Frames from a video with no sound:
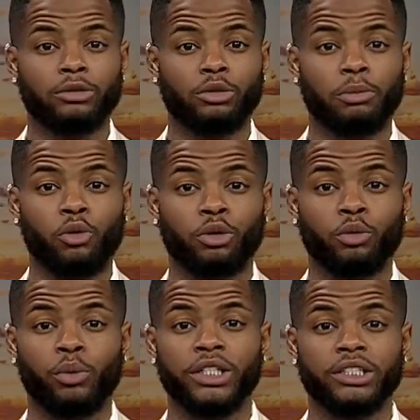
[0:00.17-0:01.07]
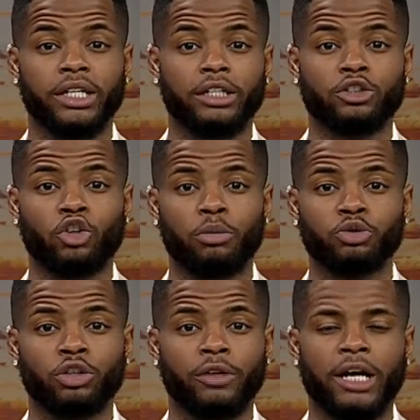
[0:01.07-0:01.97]
we reported Wednesday, a sculpture
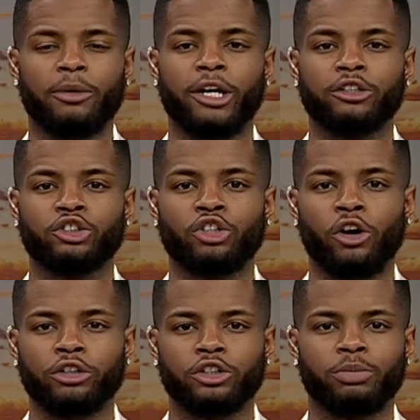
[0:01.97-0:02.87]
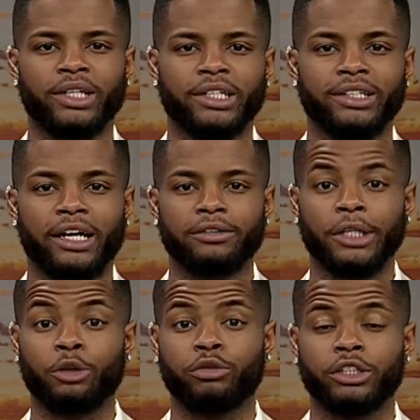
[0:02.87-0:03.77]
of a hammerhead shark displayed in
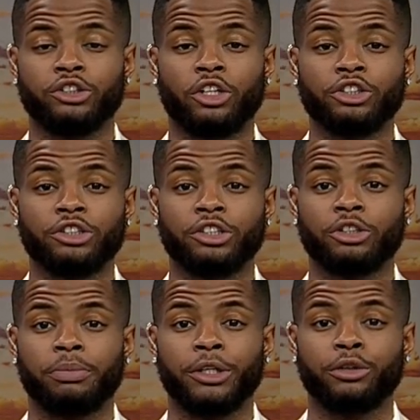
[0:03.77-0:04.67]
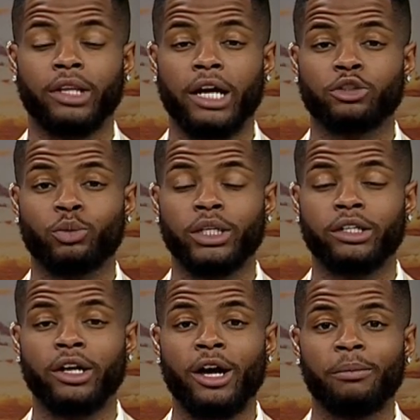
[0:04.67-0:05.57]
downtown Grand Junction disappeared last week,
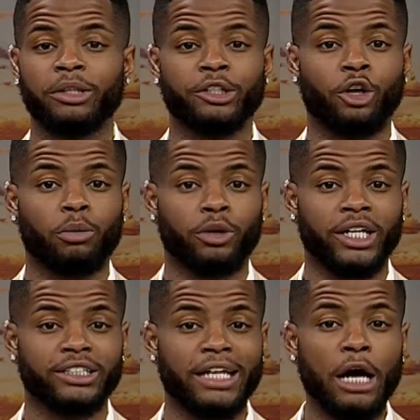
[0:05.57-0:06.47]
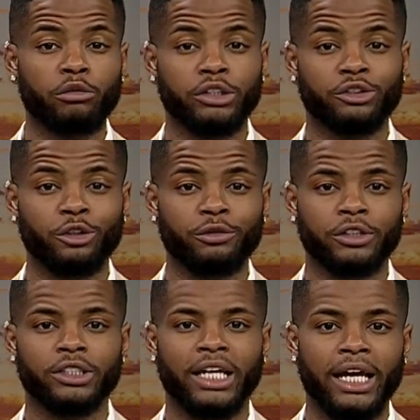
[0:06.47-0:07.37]
but the artwork has now
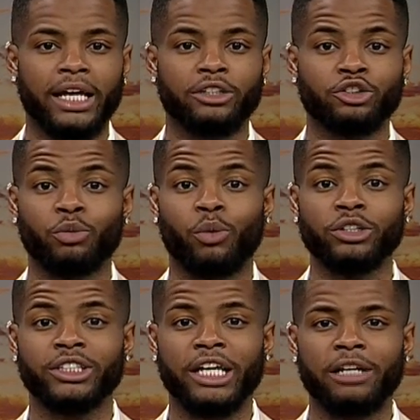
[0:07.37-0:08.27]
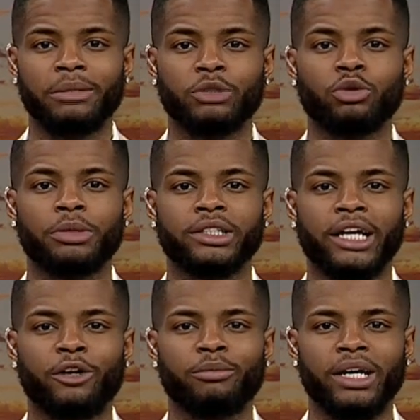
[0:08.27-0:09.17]
resurfaced and should once again be swimming
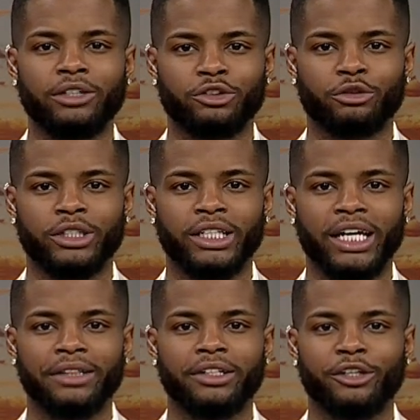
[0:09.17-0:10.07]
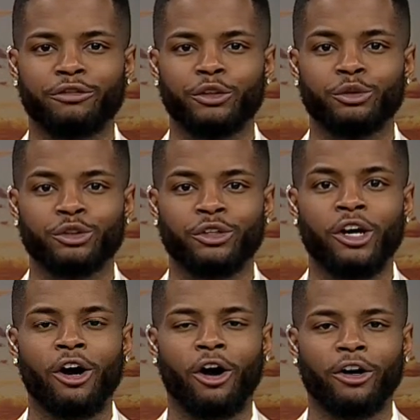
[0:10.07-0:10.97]
down Main Street in the near future.
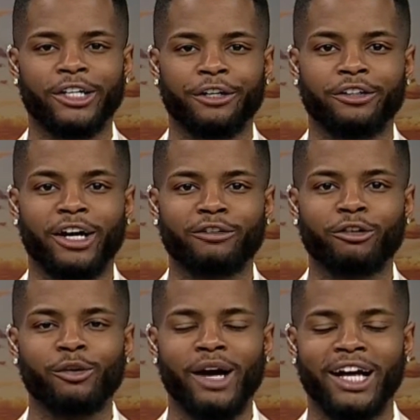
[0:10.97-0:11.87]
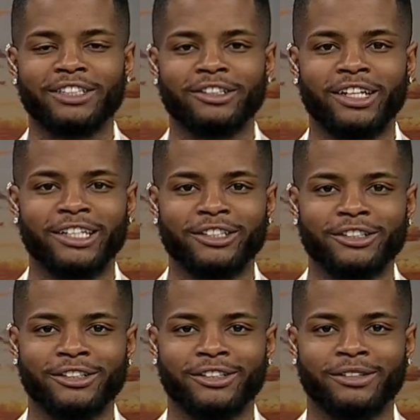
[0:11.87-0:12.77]
Our Karen Nigro has the
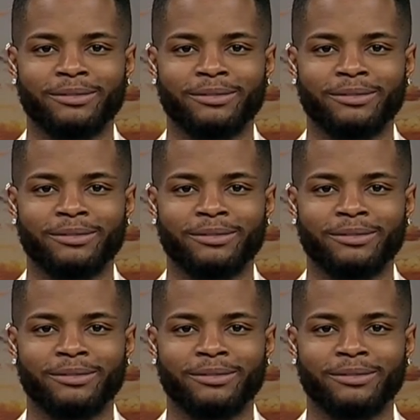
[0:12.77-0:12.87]
latest.